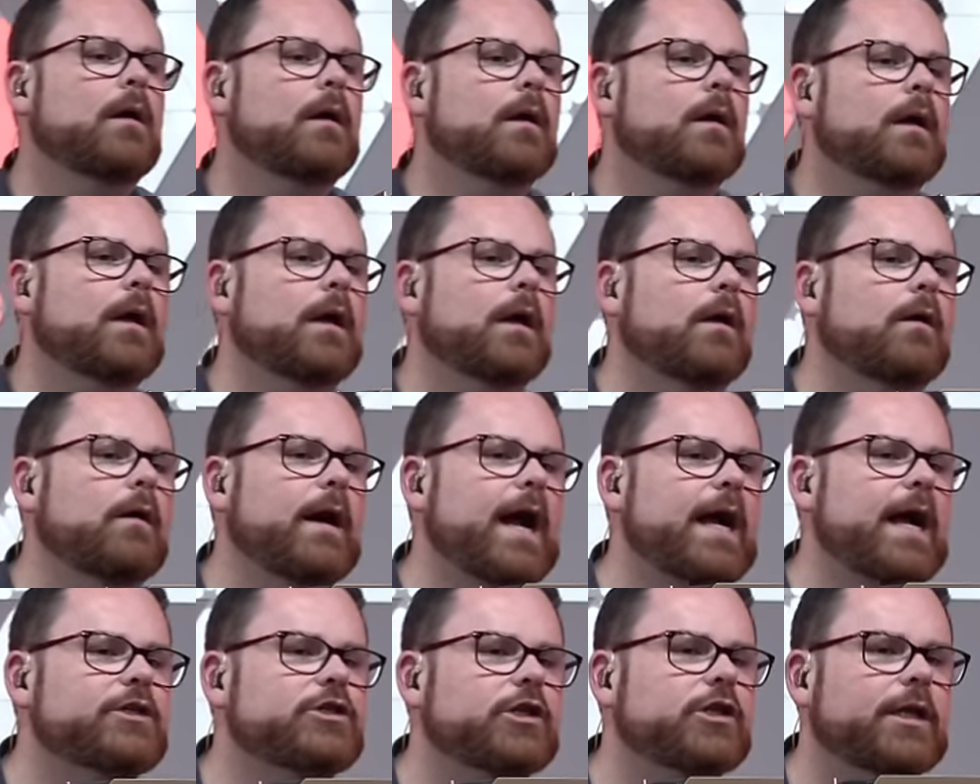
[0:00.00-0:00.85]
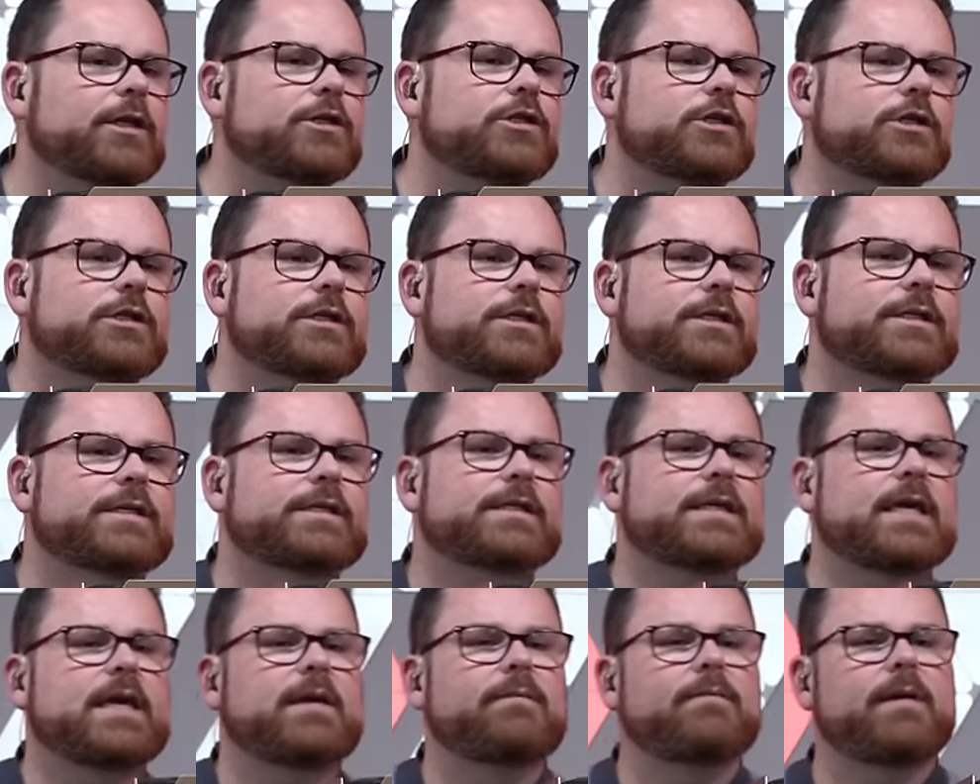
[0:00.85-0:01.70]
Congratulations to
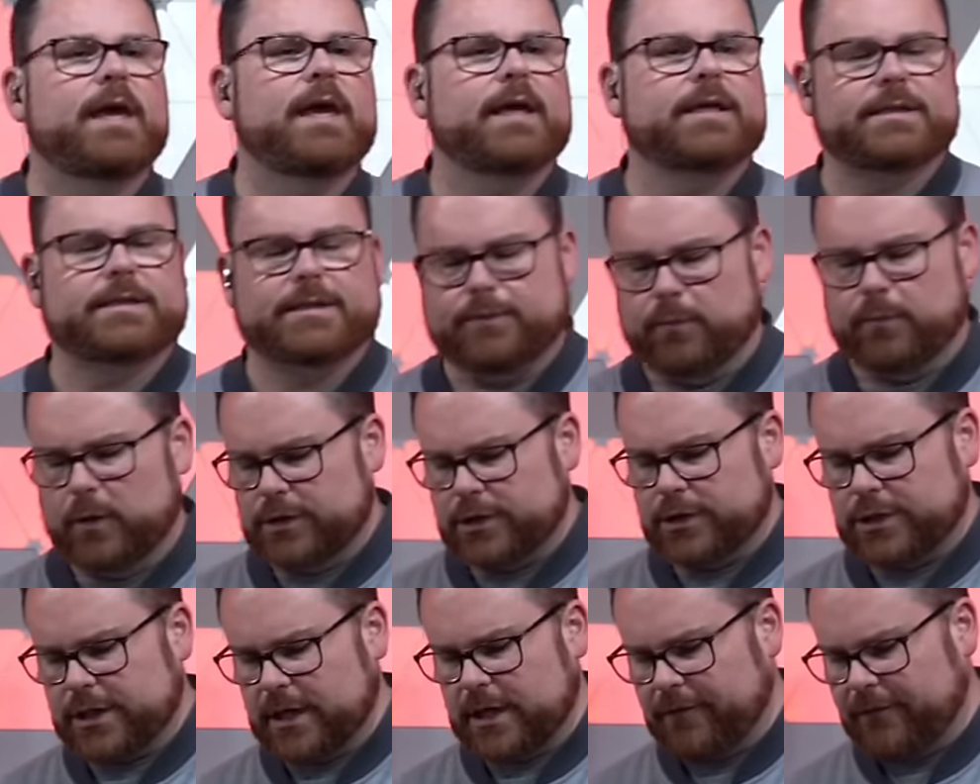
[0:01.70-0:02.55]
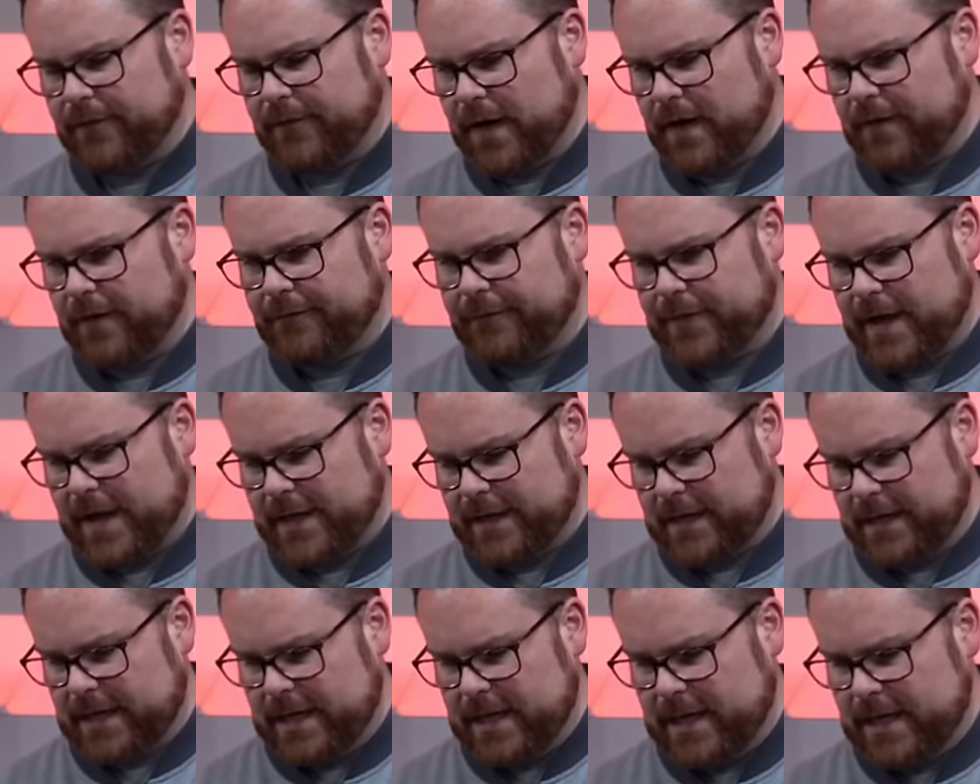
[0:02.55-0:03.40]
C Mixed. We're just going to verify
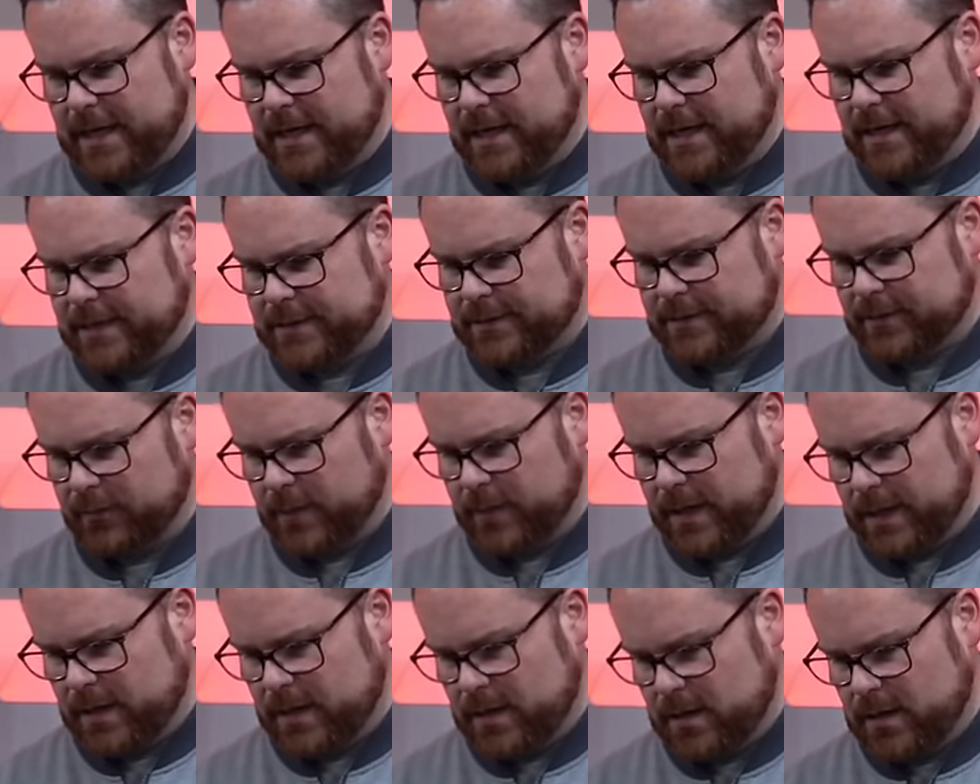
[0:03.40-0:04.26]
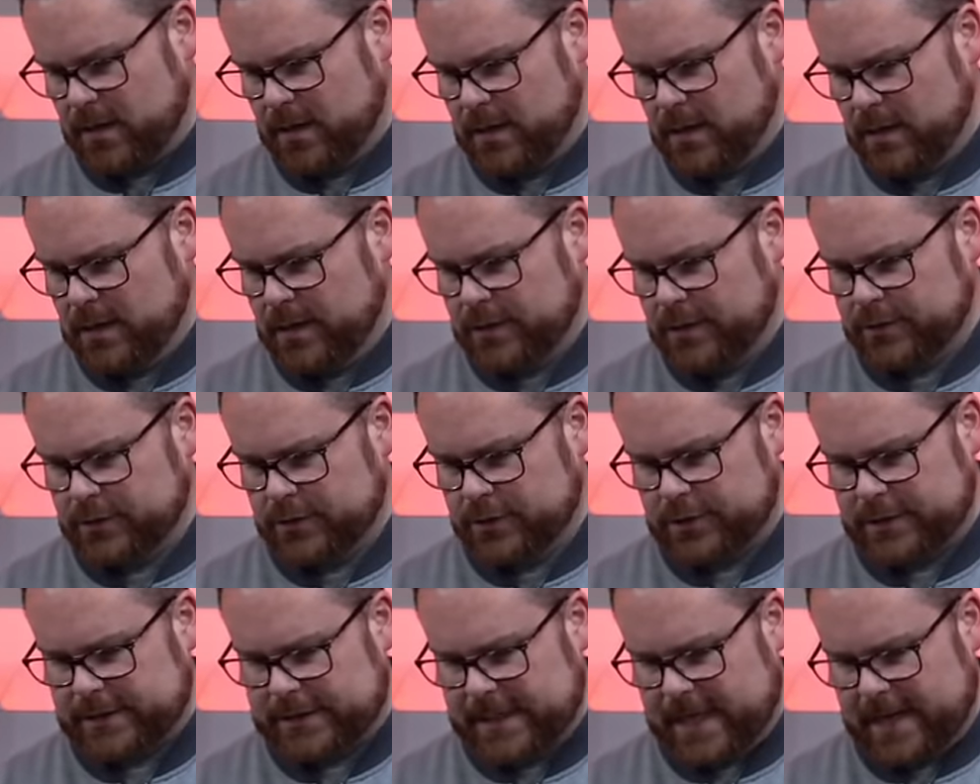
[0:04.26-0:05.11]
that he is the winner. So
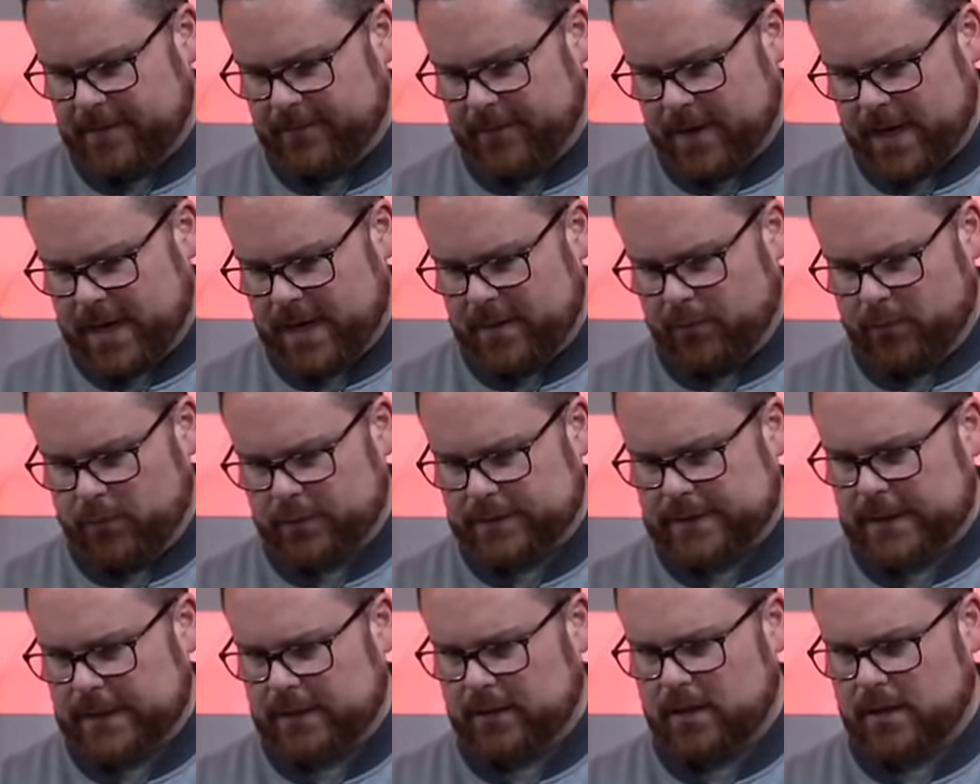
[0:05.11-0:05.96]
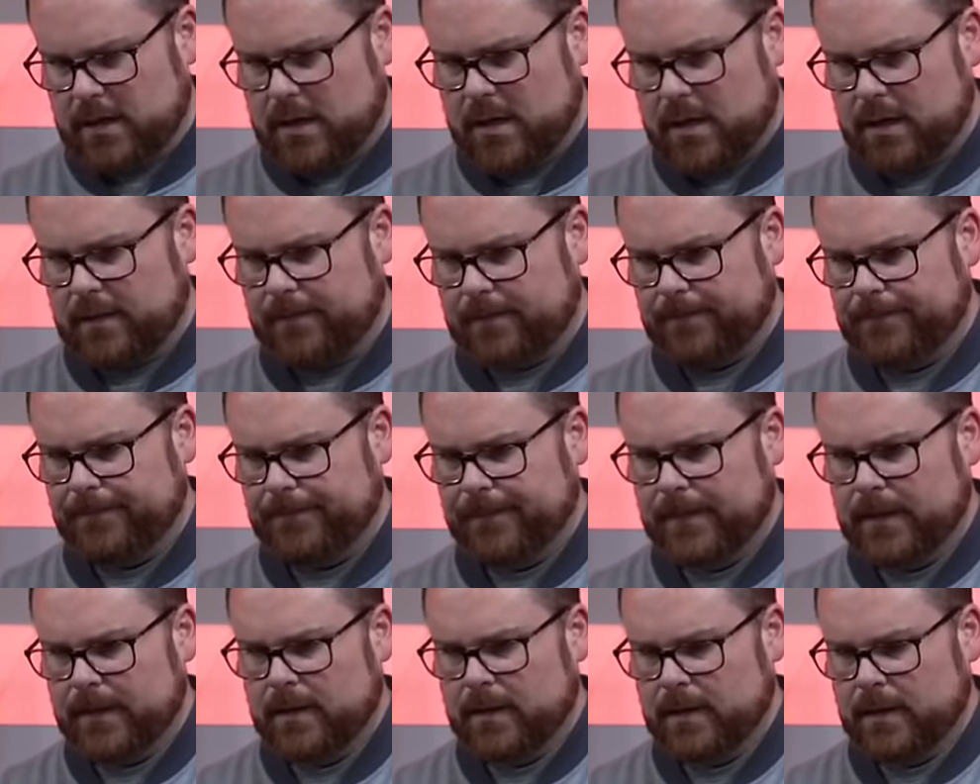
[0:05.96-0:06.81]
just stand by, it won't take long.
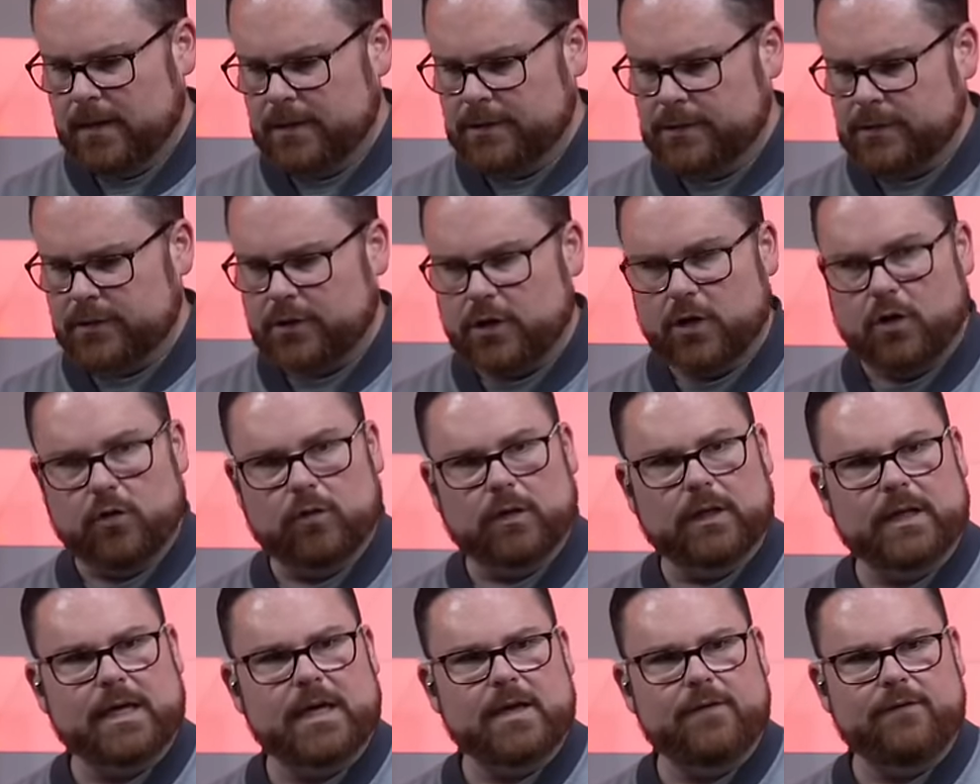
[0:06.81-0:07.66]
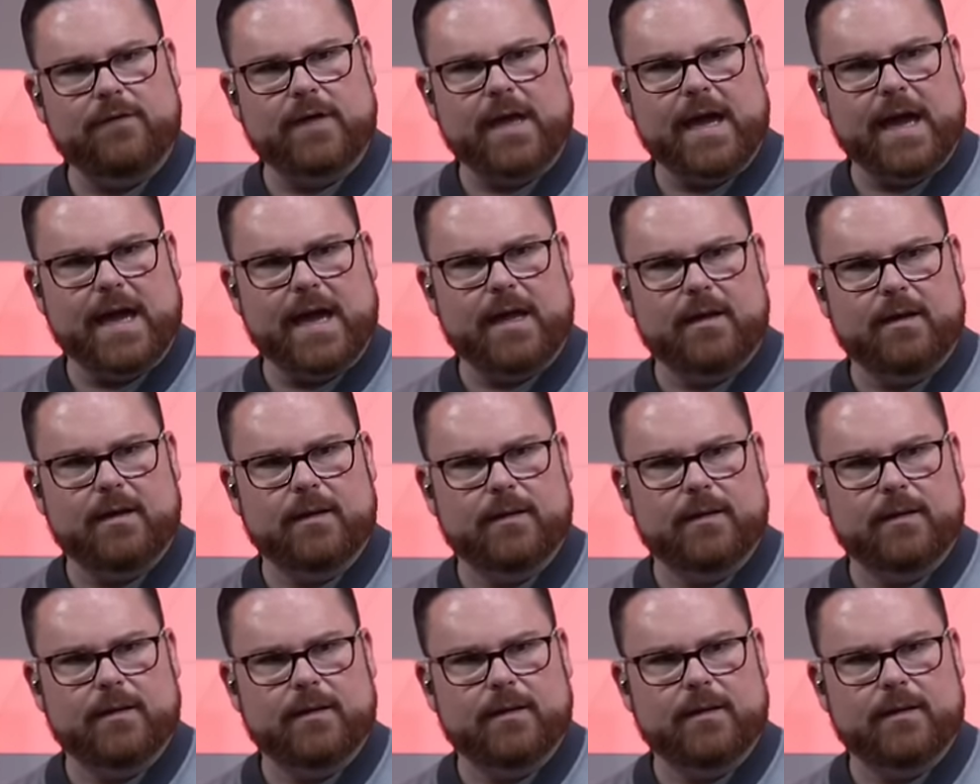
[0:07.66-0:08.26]
So don't leave yet.